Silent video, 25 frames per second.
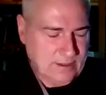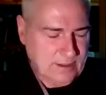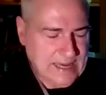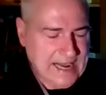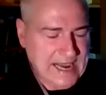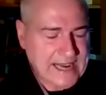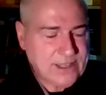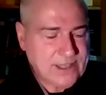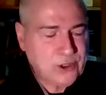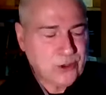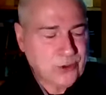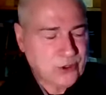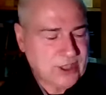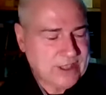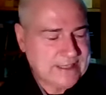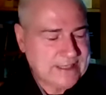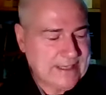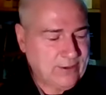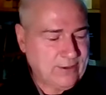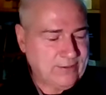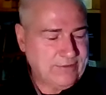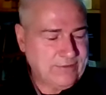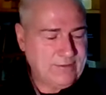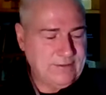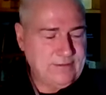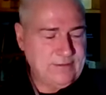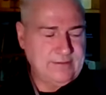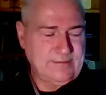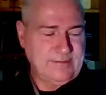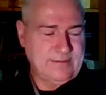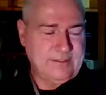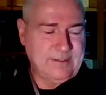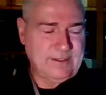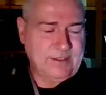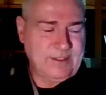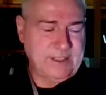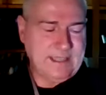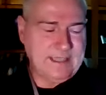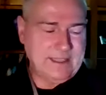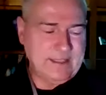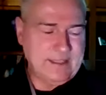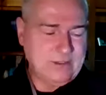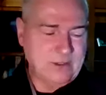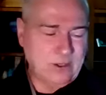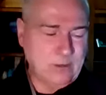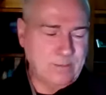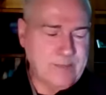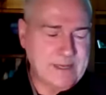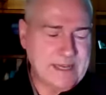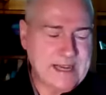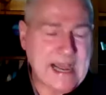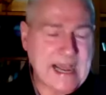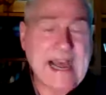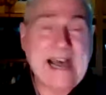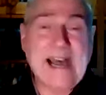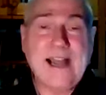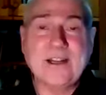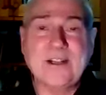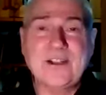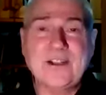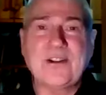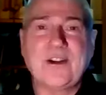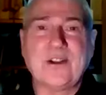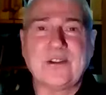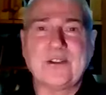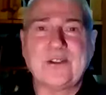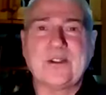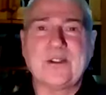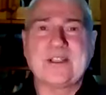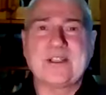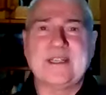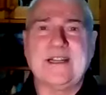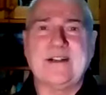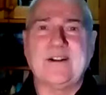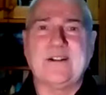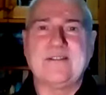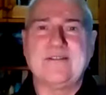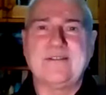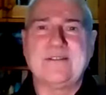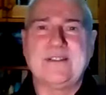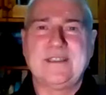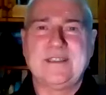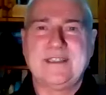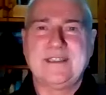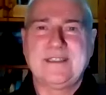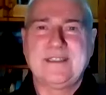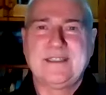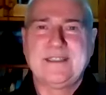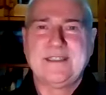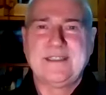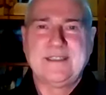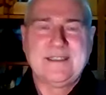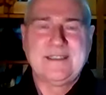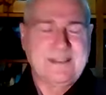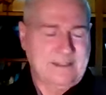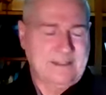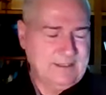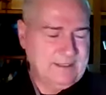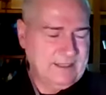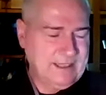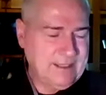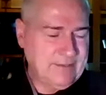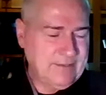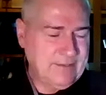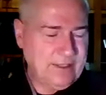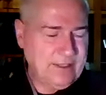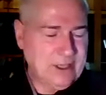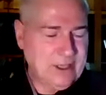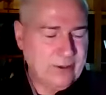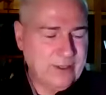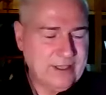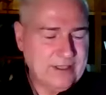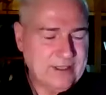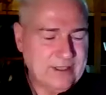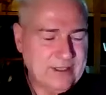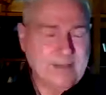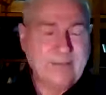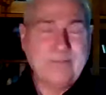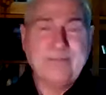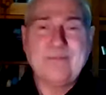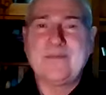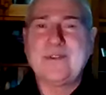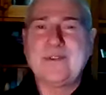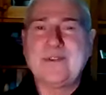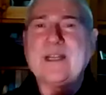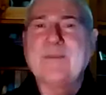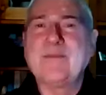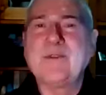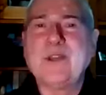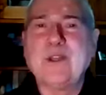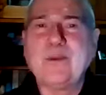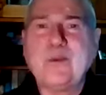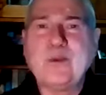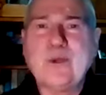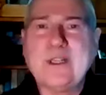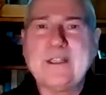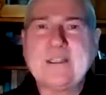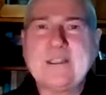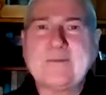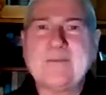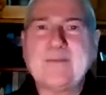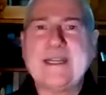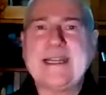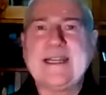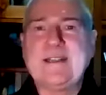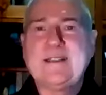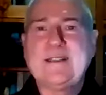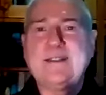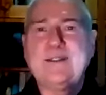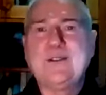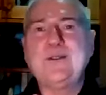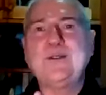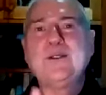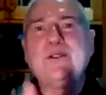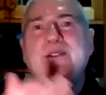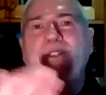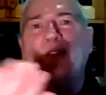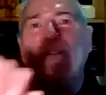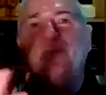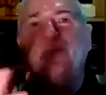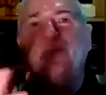hate yourself okay, or be harsh on yourself, even though it's some of the words may allude